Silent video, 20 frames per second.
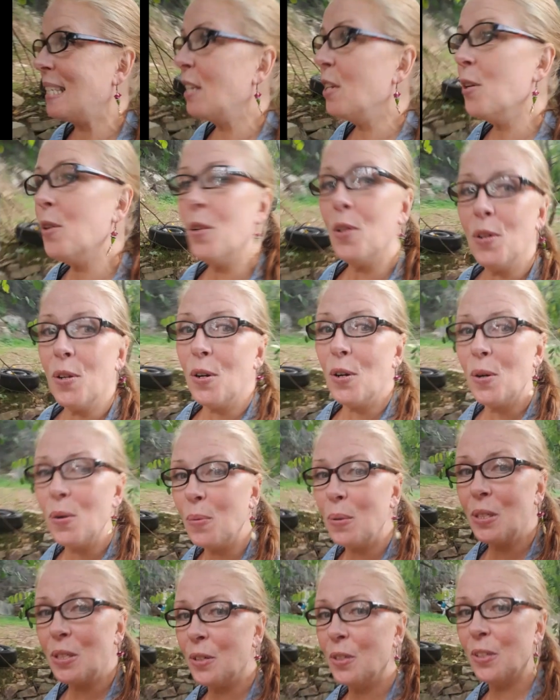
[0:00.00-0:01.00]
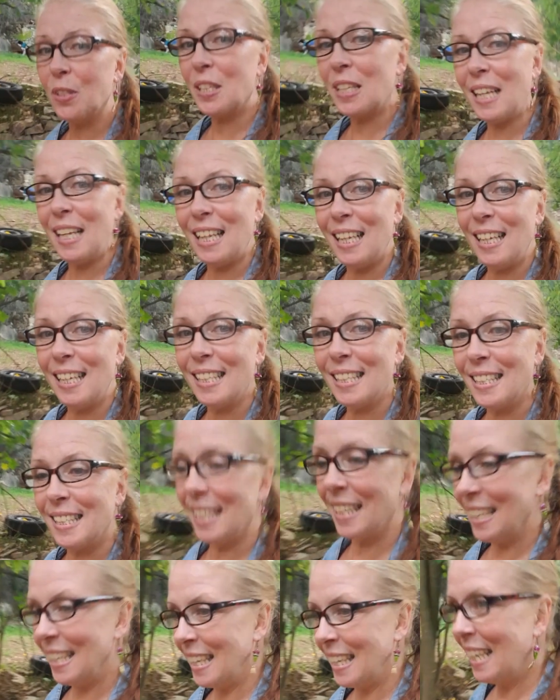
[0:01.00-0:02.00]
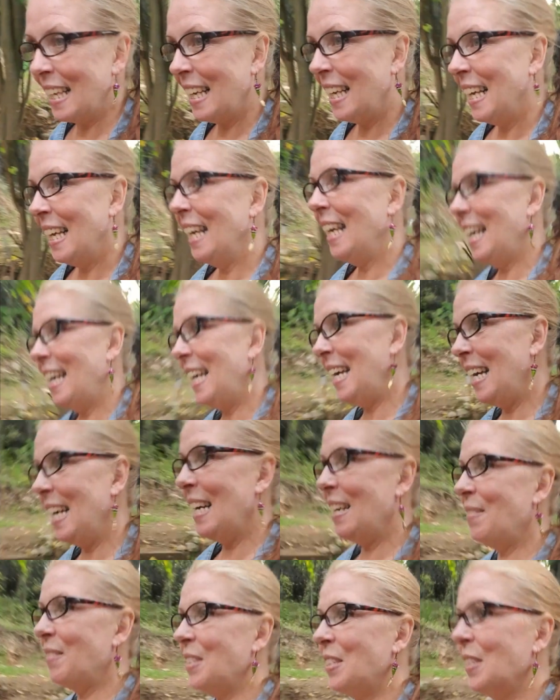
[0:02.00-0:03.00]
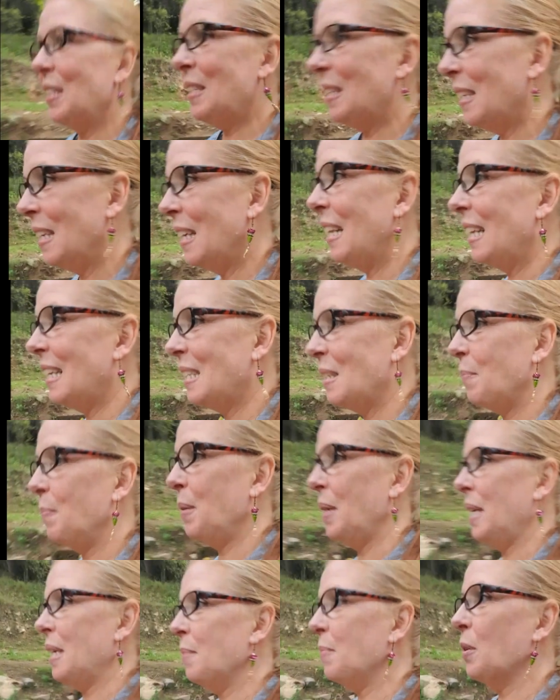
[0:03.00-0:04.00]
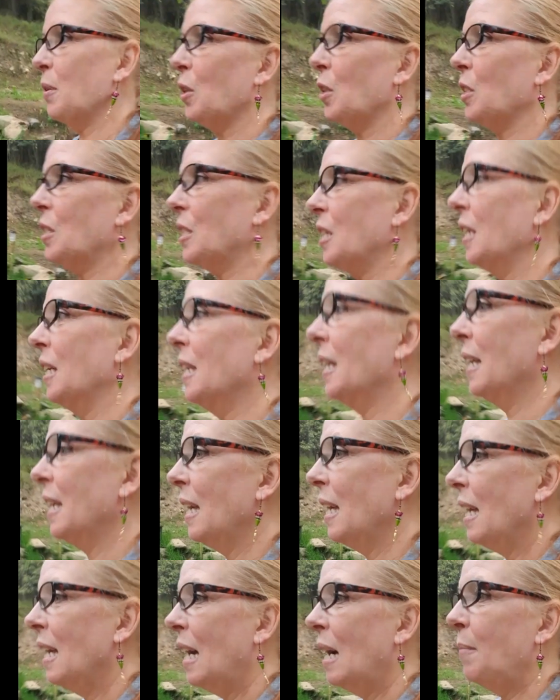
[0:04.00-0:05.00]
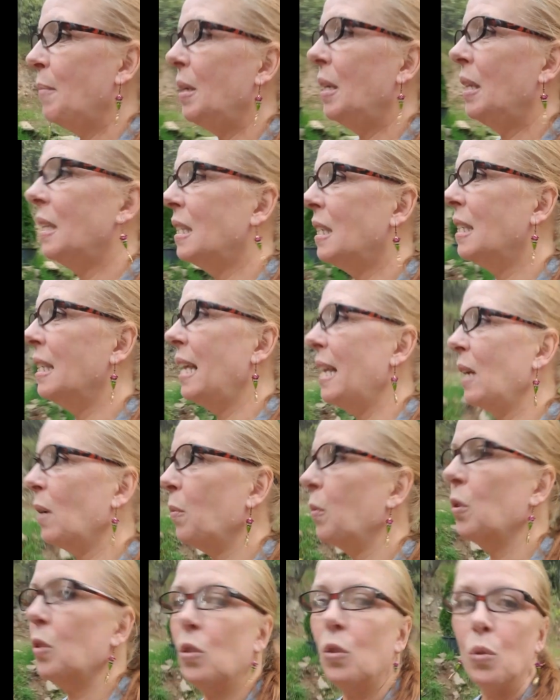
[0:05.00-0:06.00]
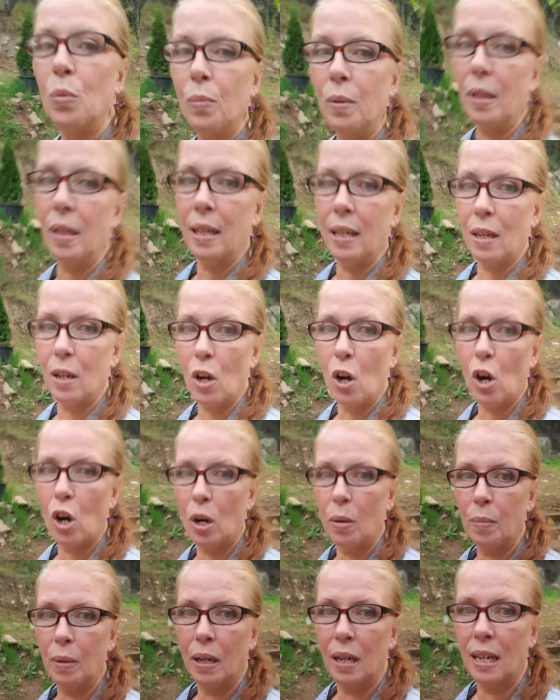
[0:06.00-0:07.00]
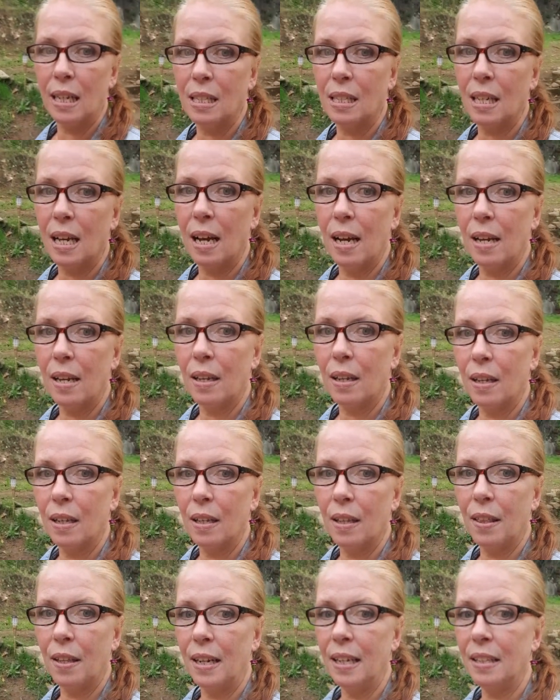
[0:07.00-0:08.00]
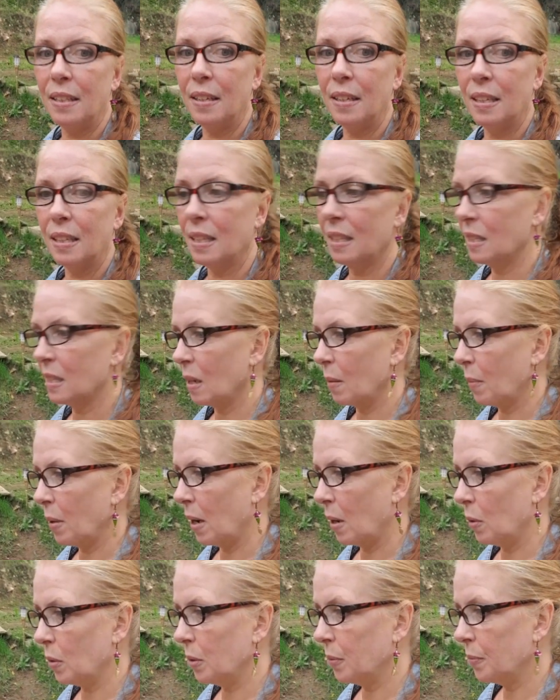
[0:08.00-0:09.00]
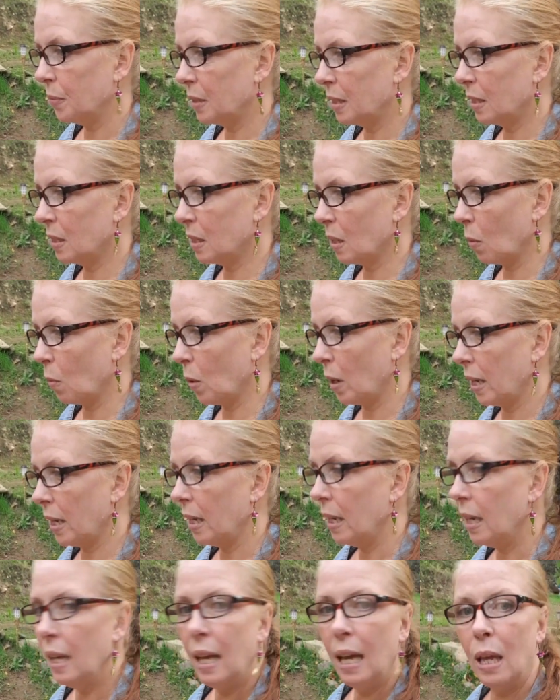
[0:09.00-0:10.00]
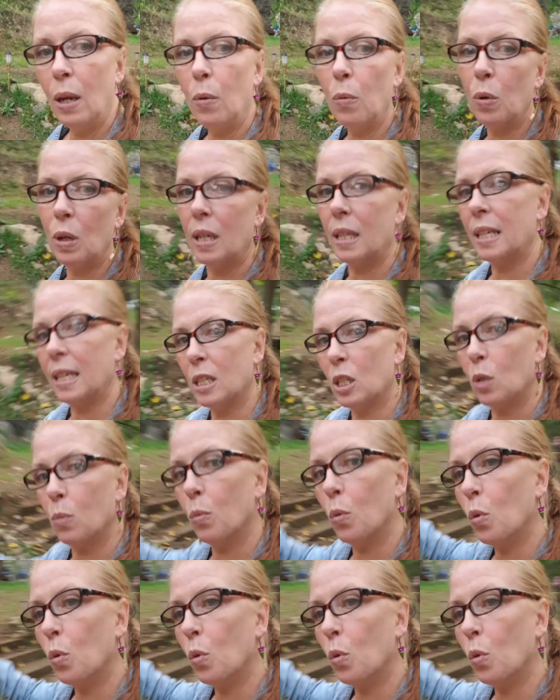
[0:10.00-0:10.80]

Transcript: i said no no no we should not kill it uh, we should uh, let it be because I mean the snake won't do me any harm unless I threaten it in somehow in some way and it will just